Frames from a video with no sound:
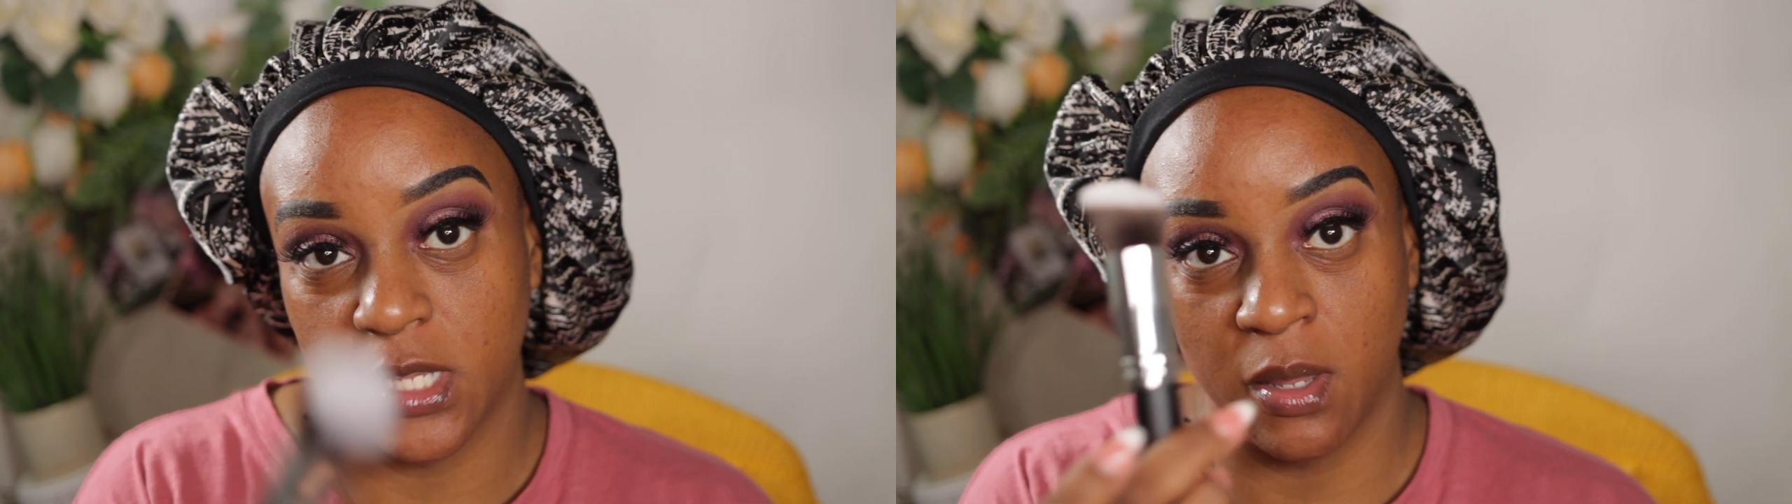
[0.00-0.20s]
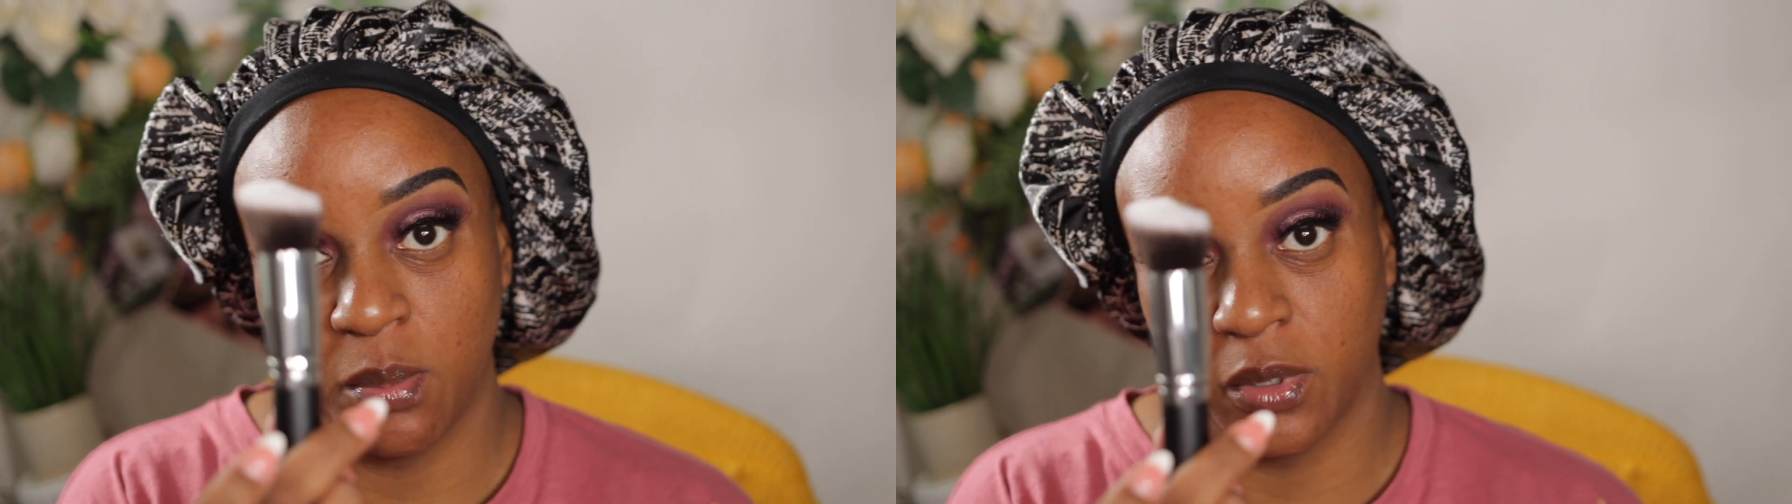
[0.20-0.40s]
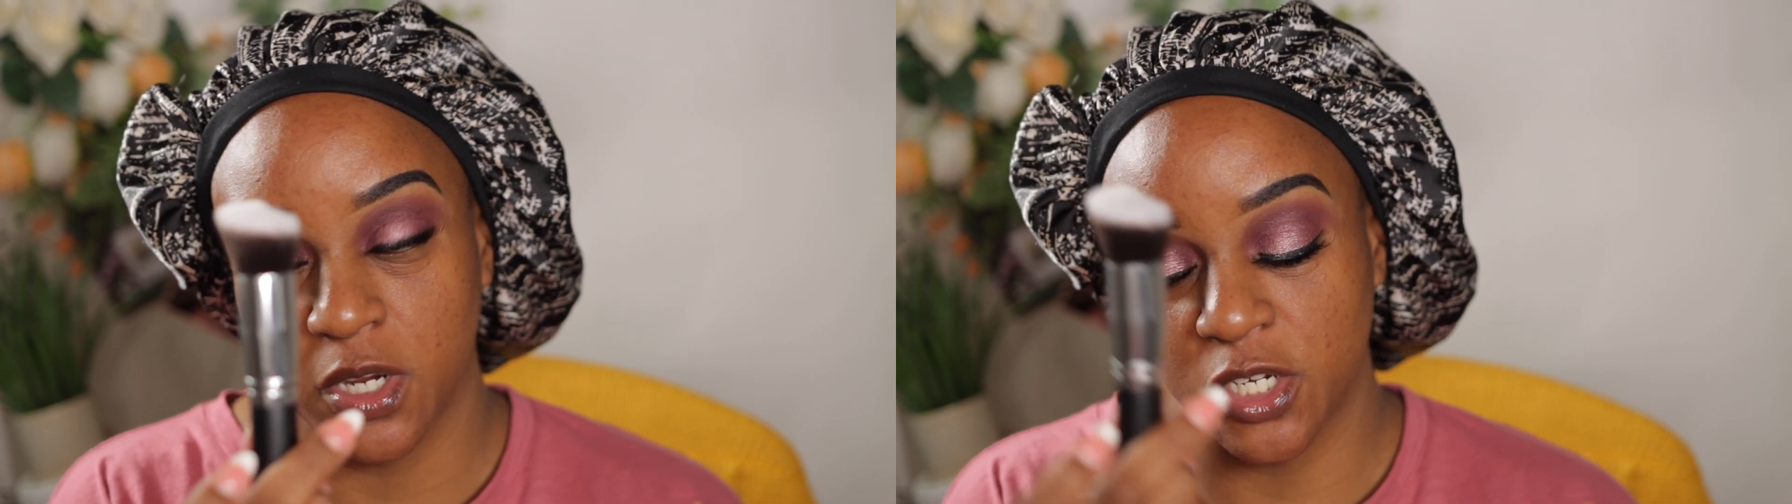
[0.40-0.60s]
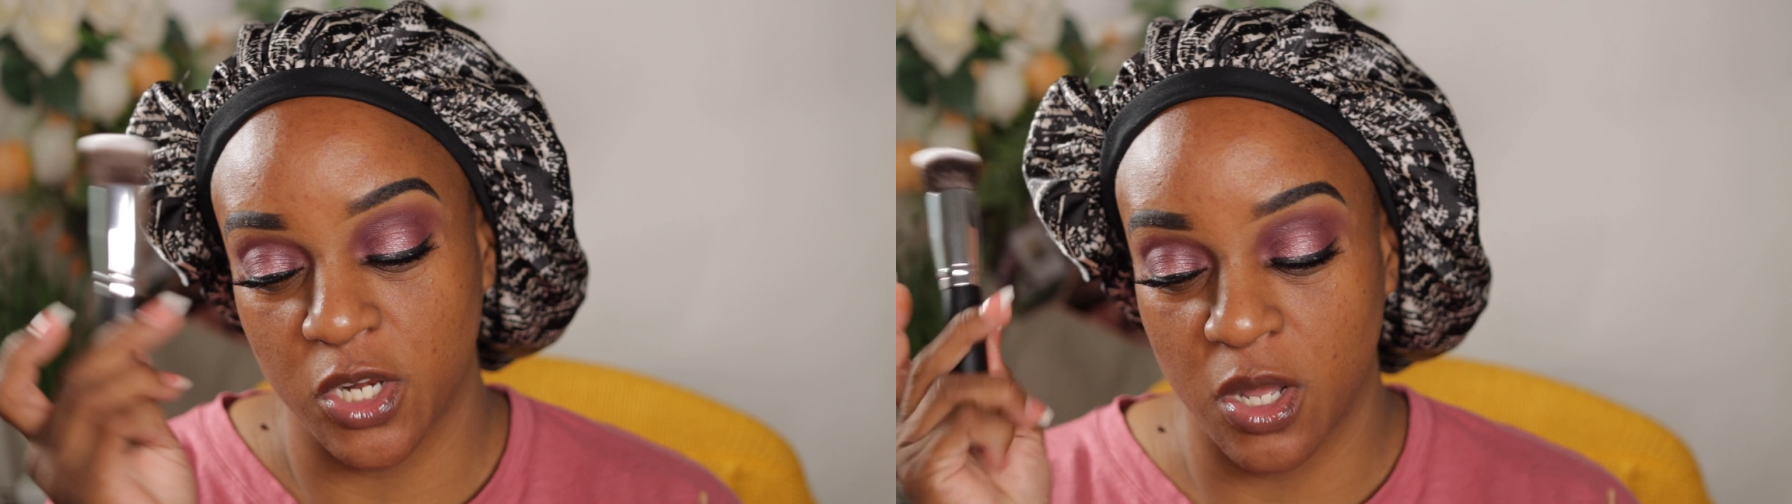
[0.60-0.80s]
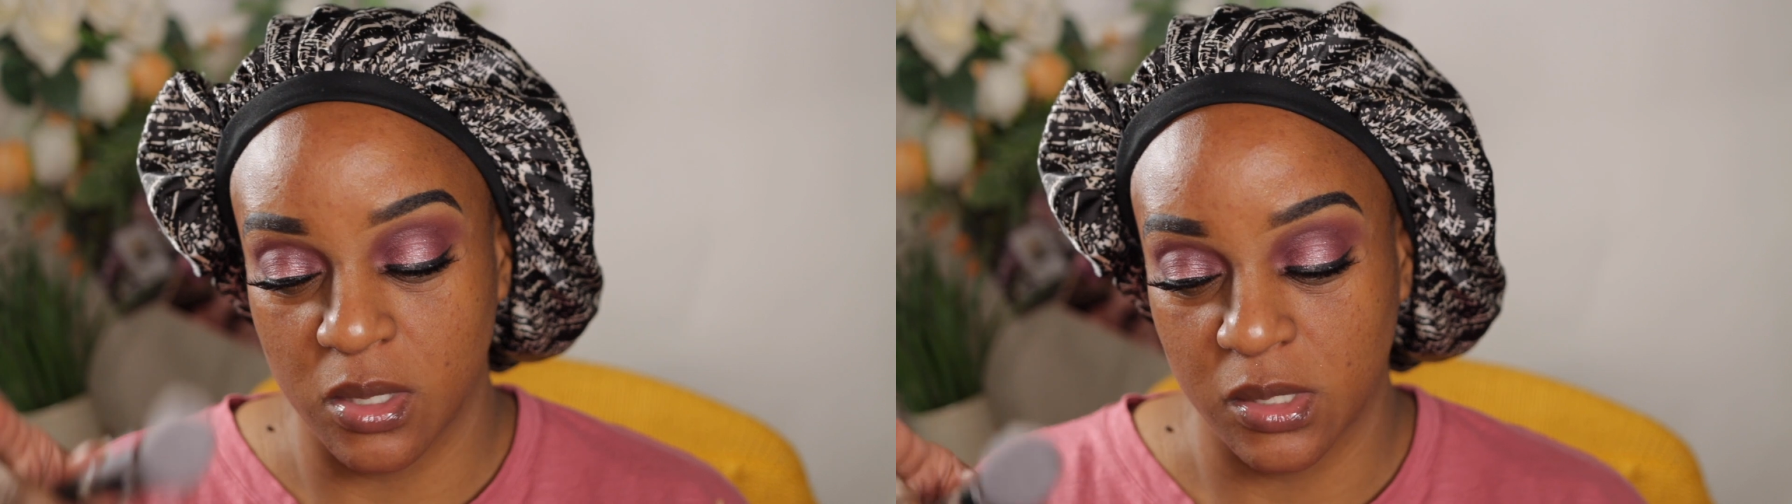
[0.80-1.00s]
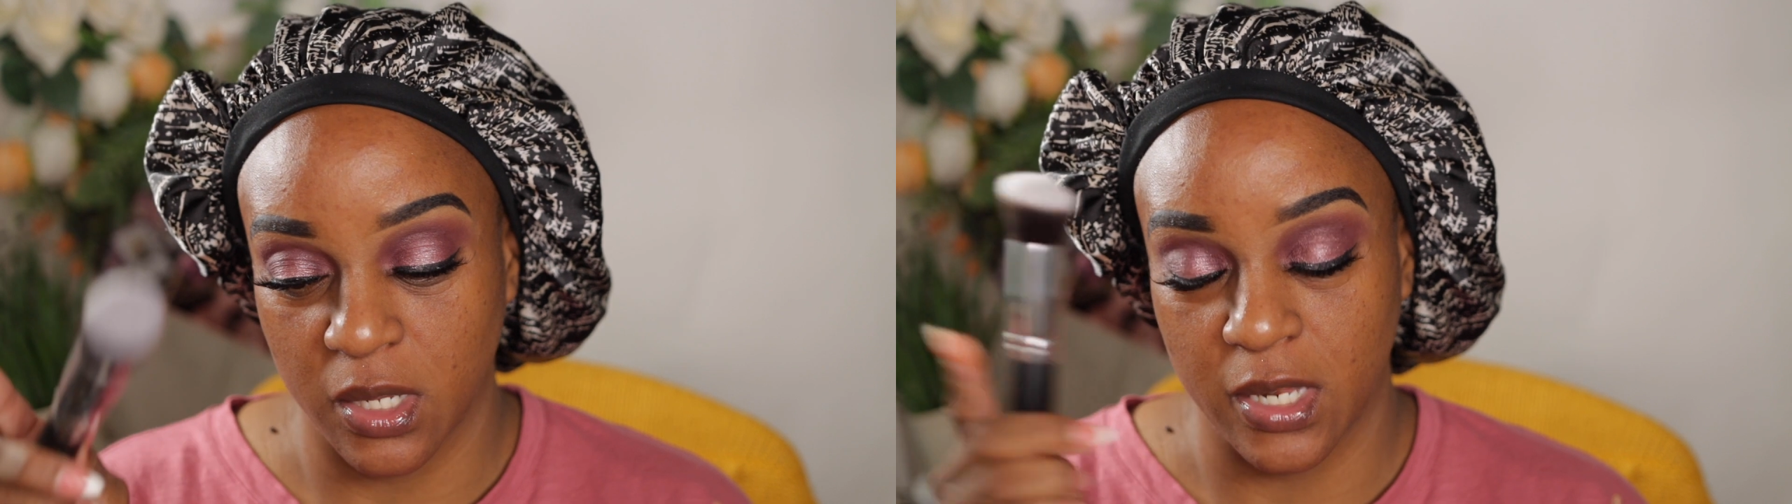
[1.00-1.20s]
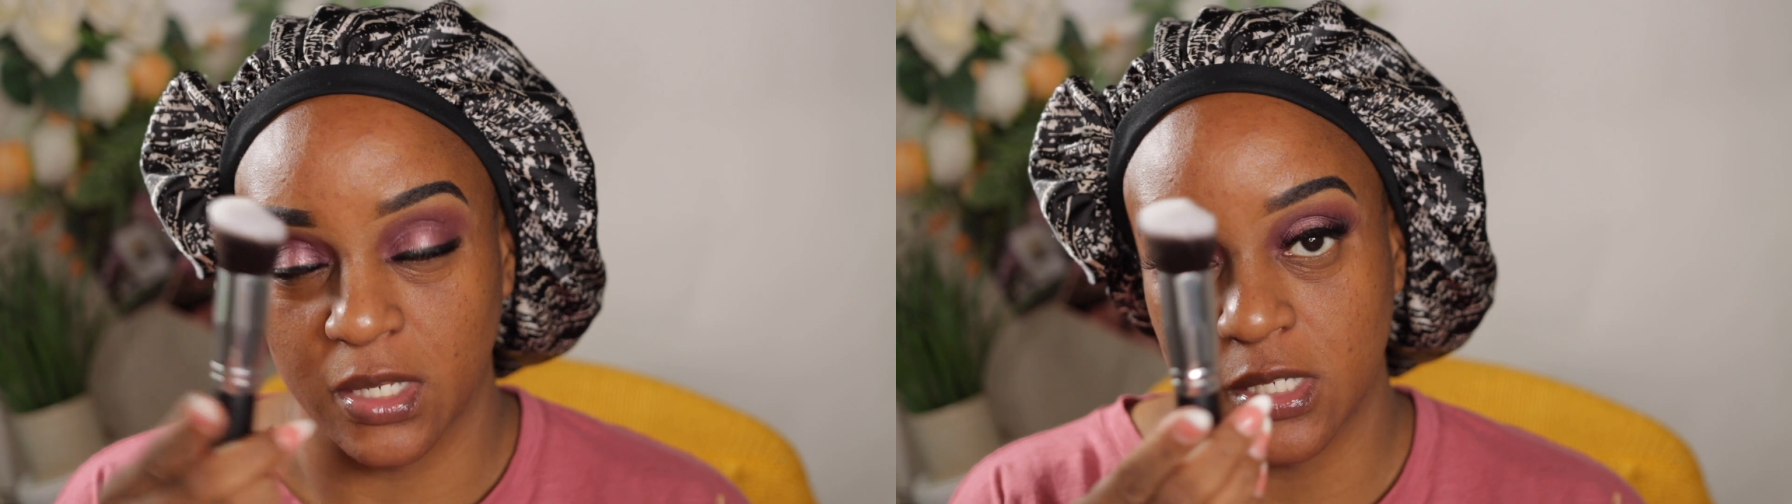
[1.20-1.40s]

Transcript: A brush and I also got a